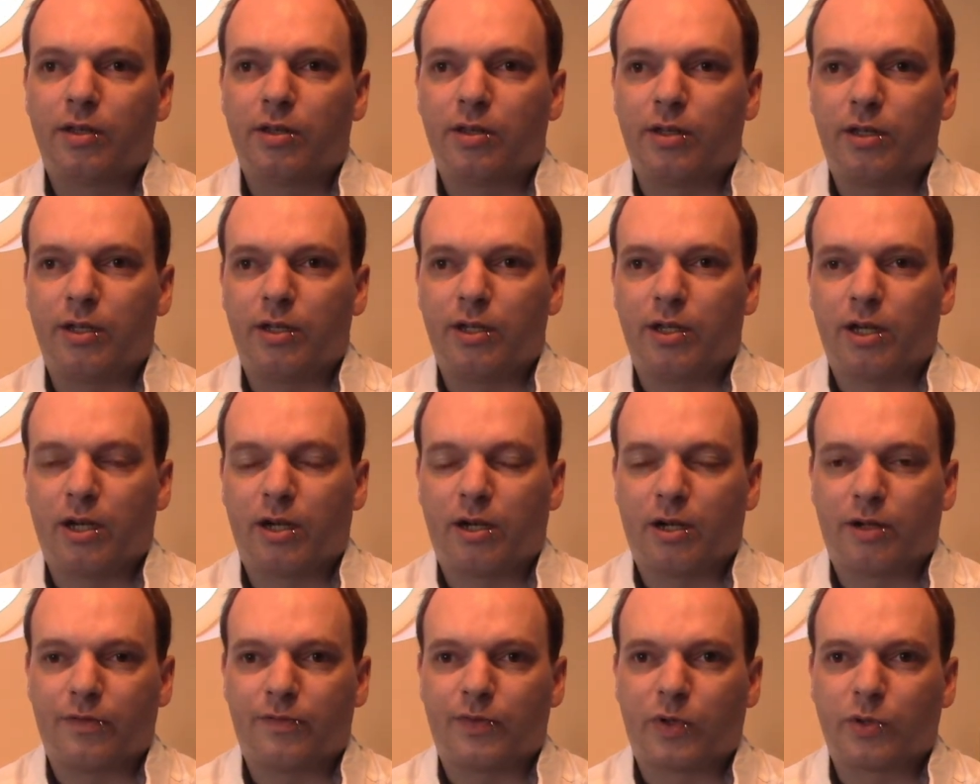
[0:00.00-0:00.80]
the
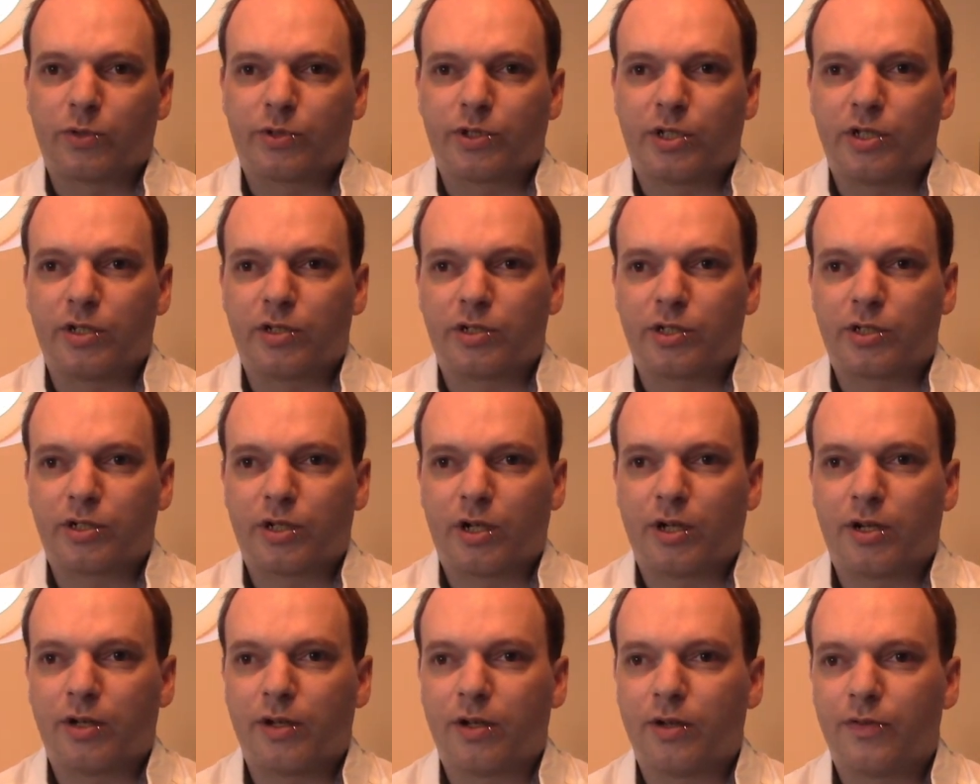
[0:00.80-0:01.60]
uh,
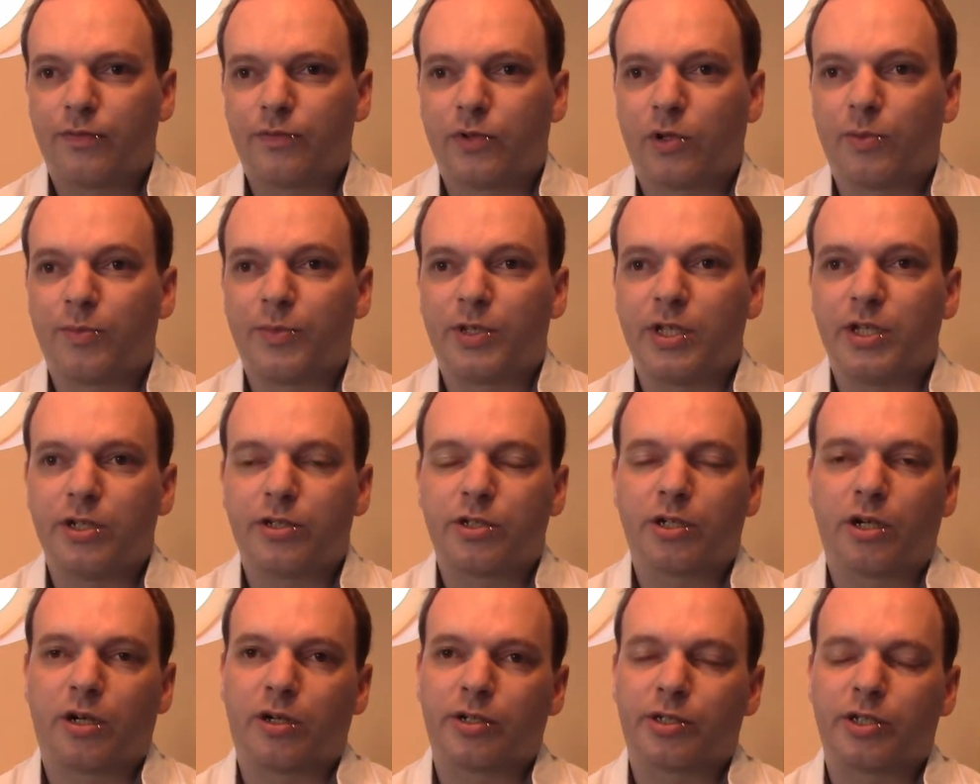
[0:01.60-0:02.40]
voltage from the
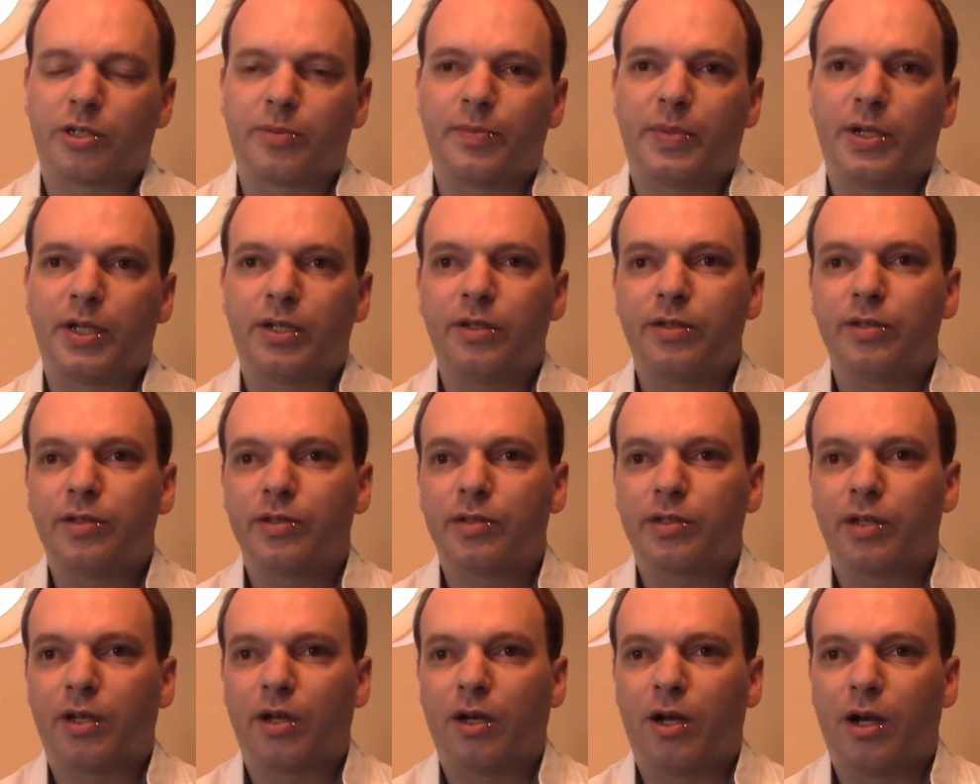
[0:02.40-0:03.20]
charging
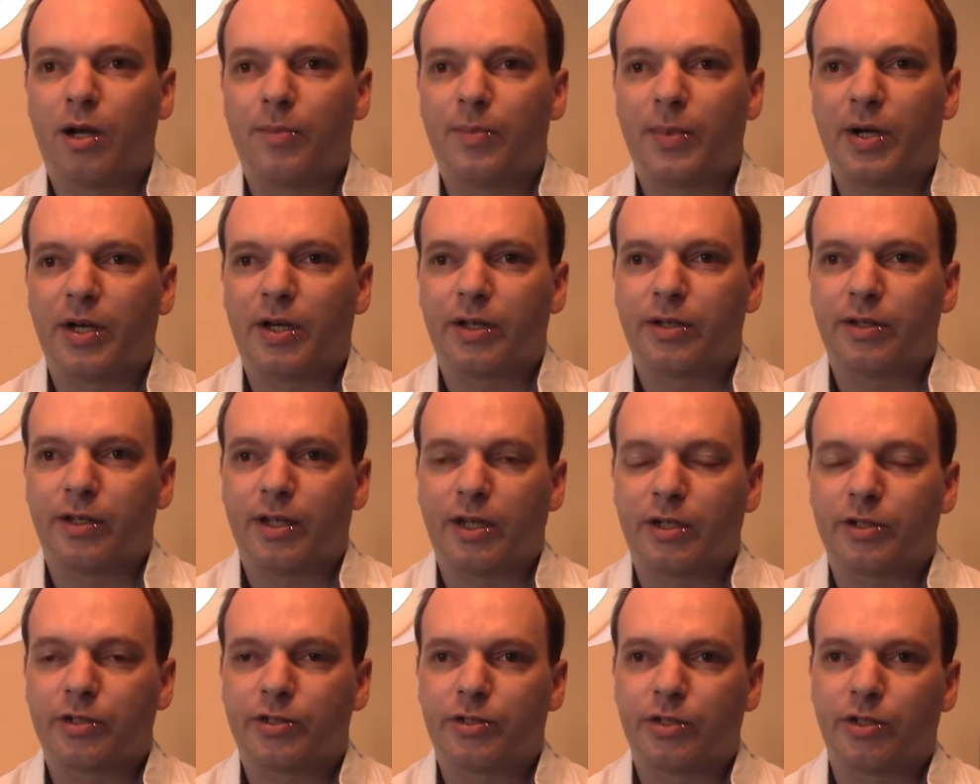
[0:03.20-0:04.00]
pins um, and
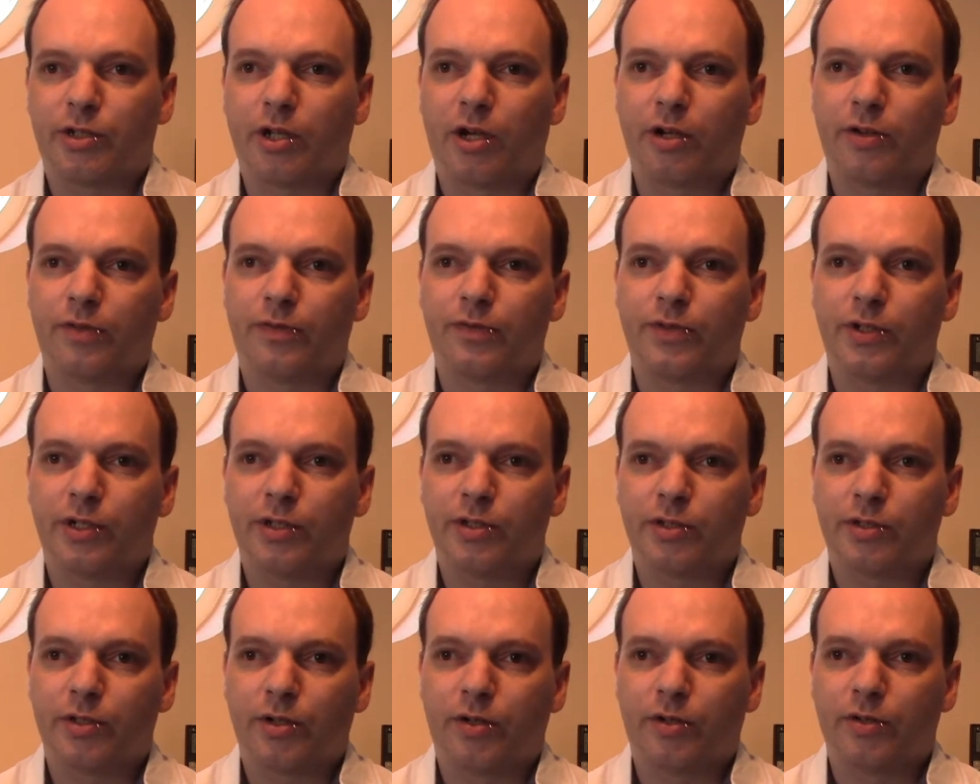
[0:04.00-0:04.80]
that should
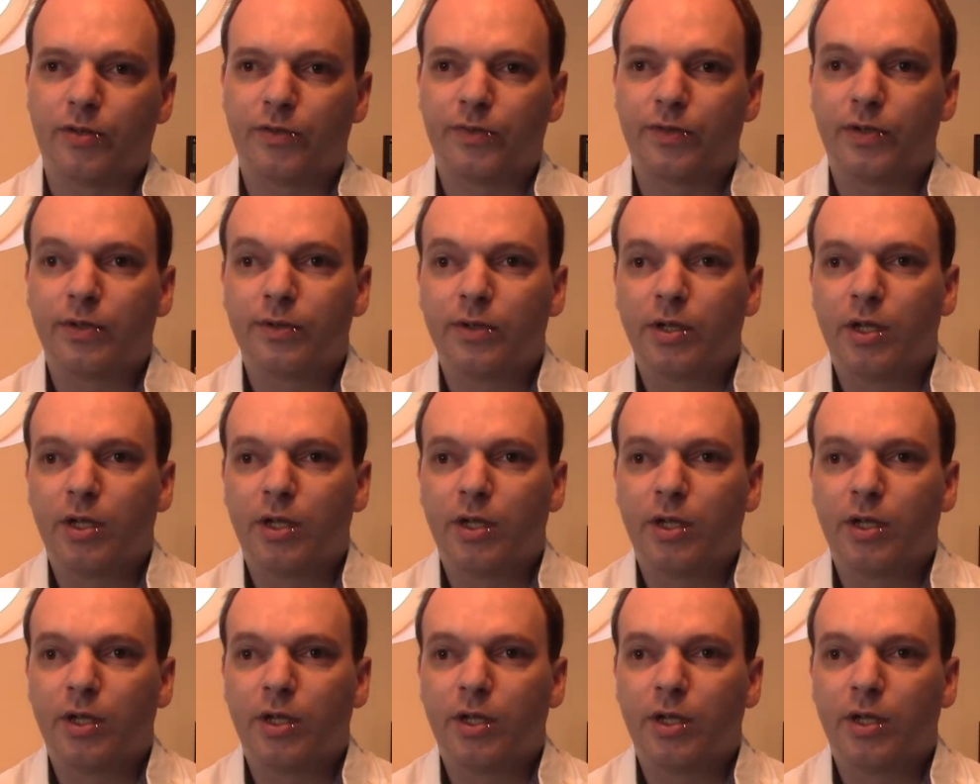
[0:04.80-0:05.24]
hopefully solve